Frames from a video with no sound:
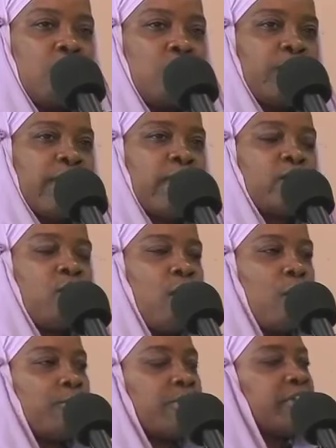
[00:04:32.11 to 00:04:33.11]
When I
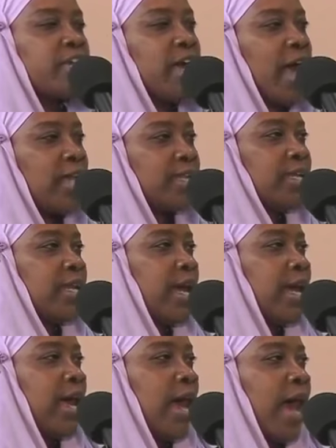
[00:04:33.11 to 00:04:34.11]
called Brother Khalid,
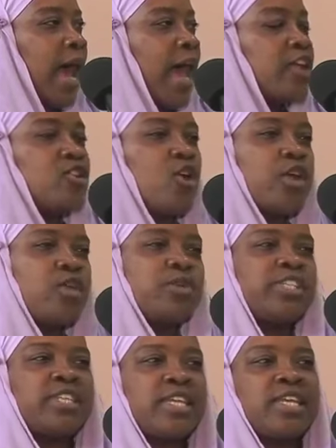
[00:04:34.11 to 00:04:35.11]
I know he
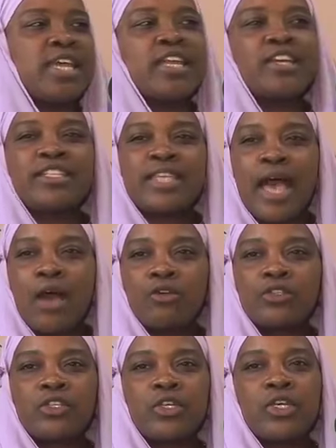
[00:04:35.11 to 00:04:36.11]
was sitting at his
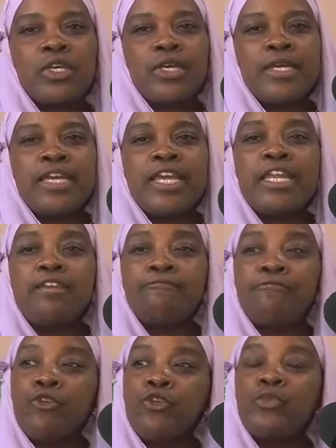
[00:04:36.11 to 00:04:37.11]
house, eating
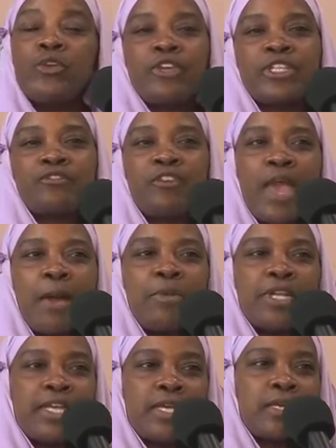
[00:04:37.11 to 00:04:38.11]
food with his
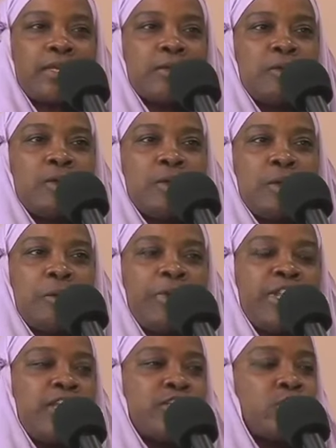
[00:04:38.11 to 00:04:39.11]
family,
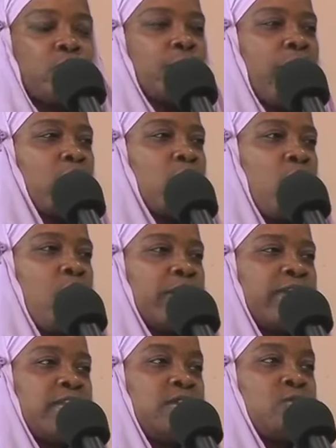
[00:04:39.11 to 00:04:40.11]
but he took my call
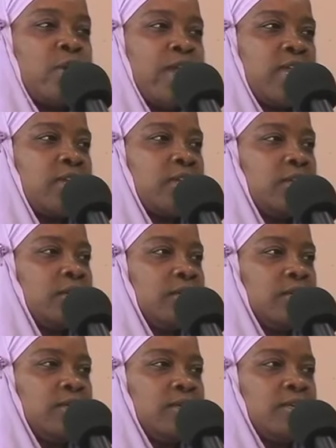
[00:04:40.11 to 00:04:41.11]
anyway.
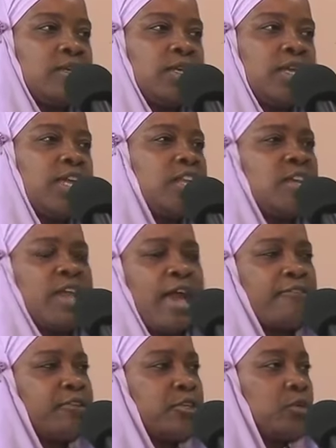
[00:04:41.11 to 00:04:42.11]
He didn't
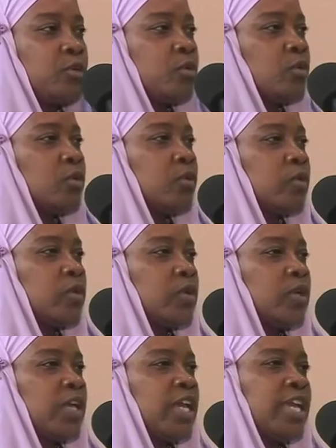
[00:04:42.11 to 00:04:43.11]
have to.
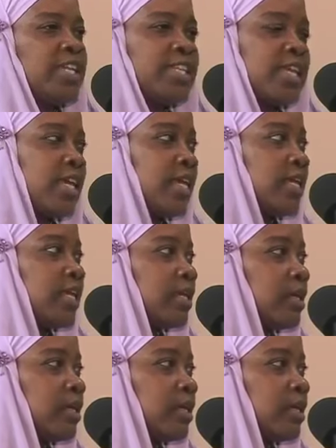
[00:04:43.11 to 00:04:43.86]
He did.